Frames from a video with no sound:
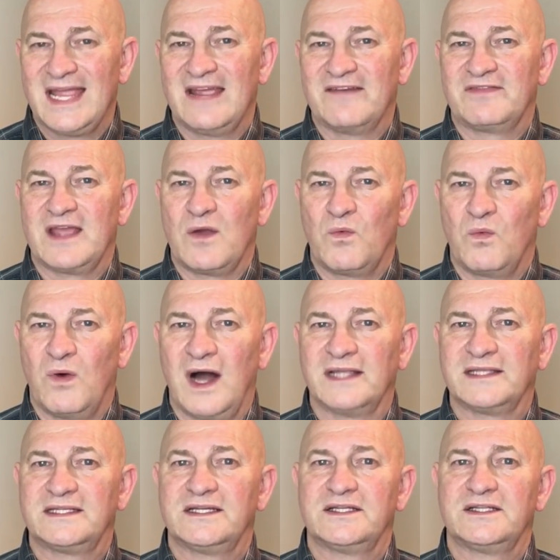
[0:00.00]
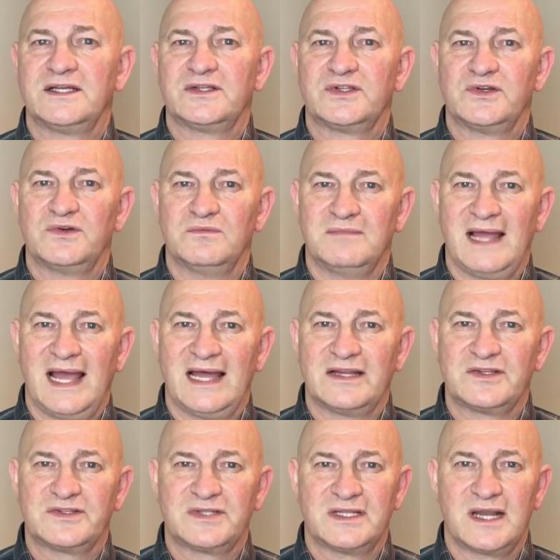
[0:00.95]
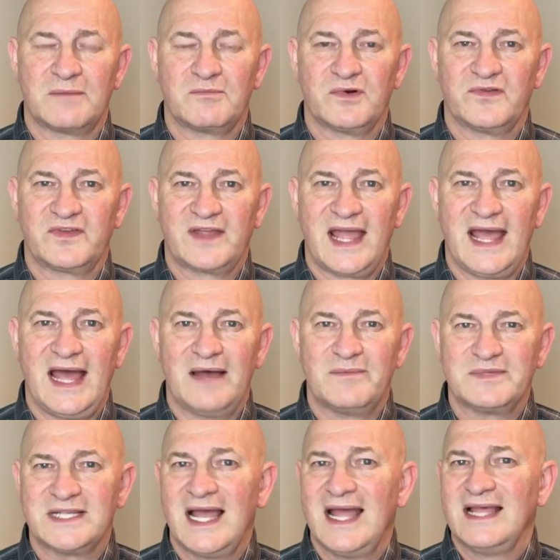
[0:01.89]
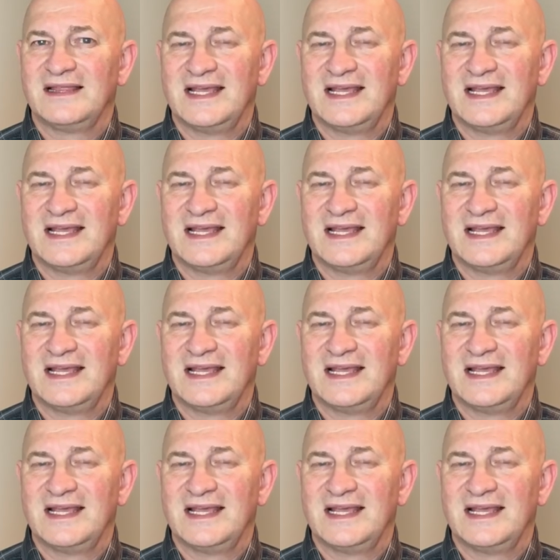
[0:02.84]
If they wanted to manage the number of cabs,